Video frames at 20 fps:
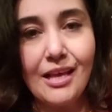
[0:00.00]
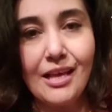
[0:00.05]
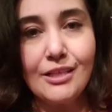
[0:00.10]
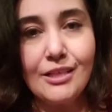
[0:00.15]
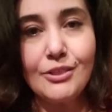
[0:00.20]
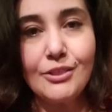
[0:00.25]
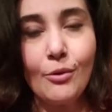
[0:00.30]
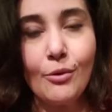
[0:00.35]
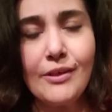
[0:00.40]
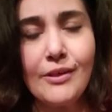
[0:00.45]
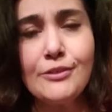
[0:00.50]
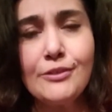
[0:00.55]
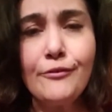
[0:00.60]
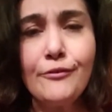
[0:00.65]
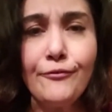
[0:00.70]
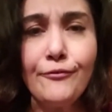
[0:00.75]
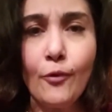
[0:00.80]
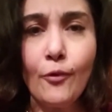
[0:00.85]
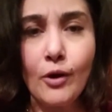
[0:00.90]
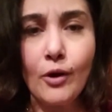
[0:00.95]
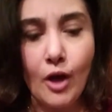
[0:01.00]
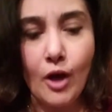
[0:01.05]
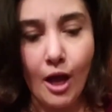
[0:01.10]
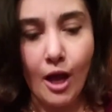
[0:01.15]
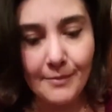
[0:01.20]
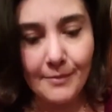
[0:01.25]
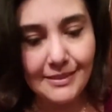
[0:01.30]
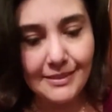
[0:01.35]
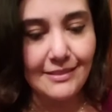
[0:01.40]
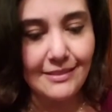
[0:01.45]
So these are 4
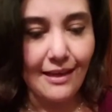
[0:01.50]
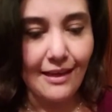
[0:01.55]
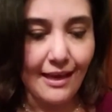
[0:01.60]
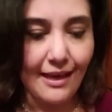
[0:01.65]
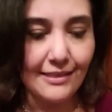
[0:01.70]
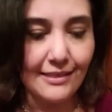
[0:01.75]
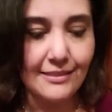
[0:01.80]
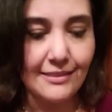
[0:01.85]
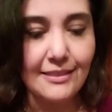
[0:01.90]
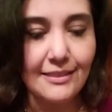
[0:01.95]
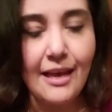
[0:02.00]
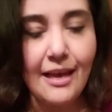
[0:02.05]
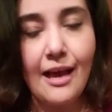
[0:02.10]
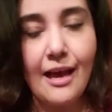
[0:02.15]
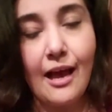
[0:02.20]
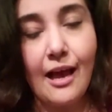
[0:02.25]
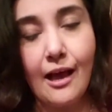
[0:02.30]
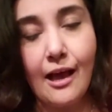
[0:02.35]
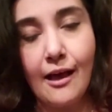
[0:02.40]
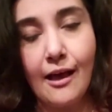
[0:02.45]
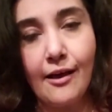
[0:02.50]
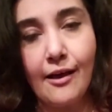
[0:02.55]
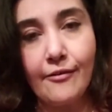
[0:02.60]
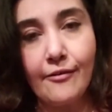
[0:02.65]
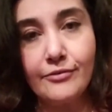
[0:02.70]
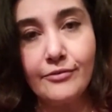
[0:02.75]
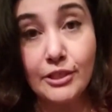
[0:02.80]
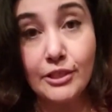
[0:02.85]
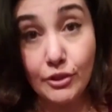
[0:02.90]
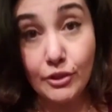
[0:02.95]
common signs
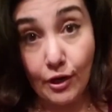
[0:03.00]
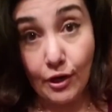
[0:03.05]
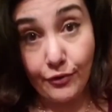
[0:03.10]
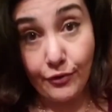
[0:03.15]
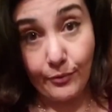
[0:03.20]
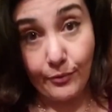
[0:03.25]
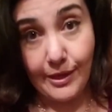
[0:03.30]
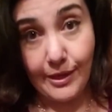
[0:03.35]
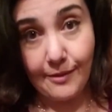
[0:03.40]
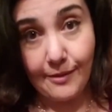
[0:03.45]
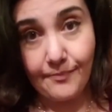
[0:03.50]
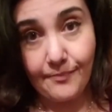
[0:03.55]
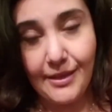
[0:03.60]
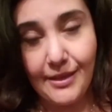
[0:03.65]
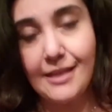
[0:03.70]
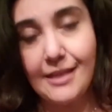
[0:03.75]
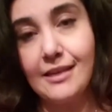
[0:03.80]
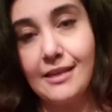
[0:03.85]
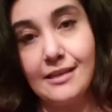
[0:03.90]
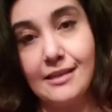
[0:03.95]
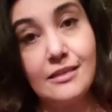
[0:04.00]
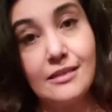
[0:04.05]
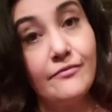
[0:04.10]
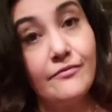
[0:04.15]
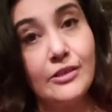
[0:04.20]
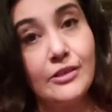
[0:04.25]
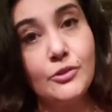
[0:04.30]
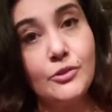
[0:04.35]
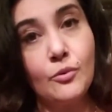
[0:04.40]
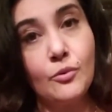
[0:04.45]
of dysarthria in an
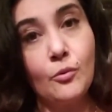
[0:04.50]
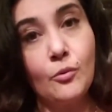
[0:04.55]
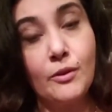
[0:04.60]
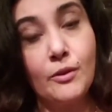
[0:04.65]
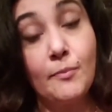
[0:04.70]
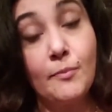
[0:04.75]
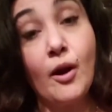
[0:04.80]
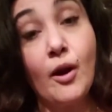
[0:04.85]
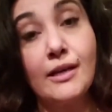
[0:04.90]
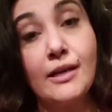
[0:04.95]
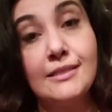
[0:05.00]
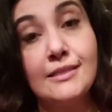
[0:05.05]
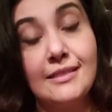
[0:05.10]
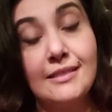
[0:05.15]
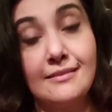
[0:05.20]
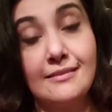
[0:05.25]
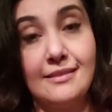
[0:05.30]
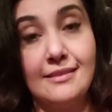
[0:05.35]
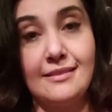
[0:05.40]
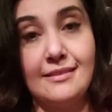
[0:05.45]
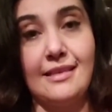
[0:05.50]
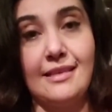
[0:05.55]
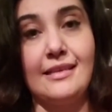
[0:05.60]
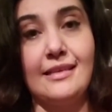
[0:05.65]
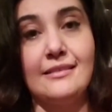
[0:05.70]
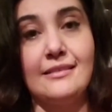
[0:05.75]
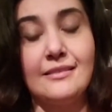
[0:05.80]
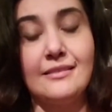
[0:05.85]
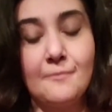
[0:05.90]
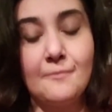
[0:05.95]
individual with Parkinson's
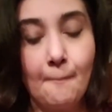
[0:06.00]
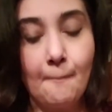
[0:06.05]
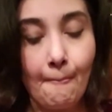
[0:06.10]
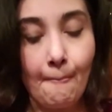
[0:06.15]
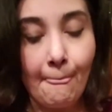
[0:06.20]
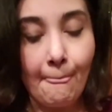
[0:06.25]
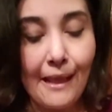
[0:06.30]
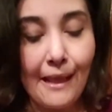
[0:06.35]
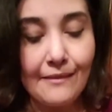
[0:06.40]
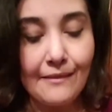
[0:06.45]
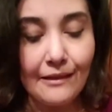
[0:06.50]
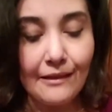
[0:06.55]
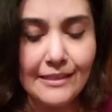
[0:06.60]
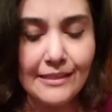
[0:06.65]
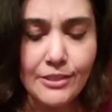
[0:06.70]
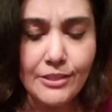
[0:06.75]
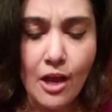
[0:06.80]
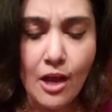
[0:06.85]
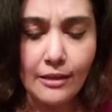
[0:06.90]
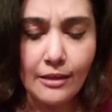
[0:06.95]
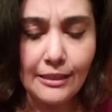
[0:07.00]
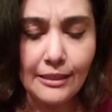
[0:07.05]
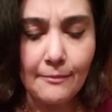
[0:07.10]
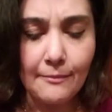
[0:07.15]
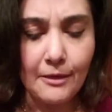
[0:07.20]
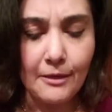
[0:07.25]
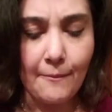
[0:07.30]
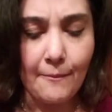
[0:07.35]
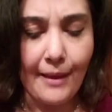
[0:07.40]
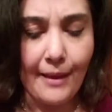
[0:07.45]
disease. Now let's talk a little
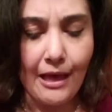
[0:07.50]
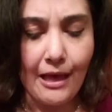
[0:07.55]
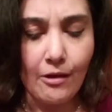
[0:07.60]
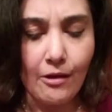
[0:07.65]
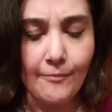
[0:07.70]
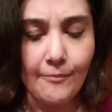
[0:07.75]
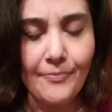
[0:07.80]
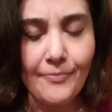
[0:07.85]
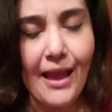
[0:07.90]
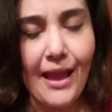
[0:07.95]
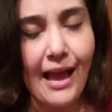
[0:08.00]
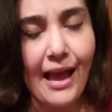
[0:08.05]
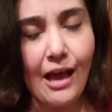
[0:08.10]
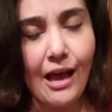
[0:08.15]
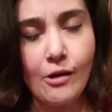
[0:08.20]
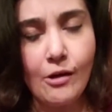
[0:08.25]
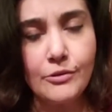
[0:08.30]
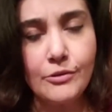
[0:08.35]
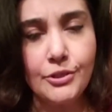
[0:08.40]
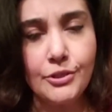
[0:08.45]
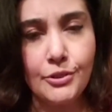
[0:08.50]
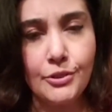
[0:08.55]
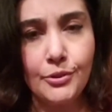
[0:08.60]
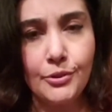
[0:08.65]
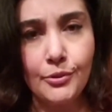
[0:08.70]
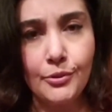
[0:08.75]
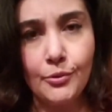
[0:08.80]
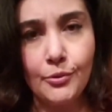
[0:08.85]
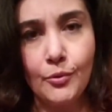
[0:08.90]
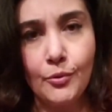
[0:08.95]
bit about how
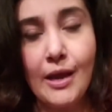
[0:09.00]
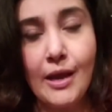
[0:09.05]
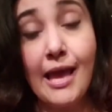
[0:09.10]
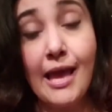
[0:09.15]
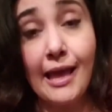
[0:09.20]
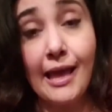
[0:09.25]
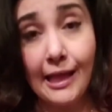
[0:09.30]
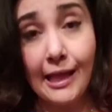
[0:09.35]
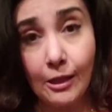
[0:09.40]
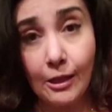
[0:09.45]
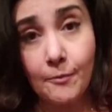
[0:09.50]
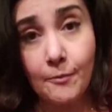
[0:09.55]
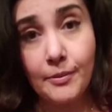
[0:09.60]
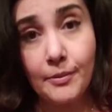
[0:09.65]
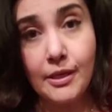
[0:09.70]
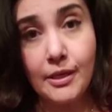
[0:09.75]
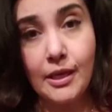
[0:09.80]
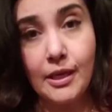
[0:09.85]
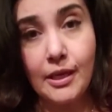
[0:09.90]
to help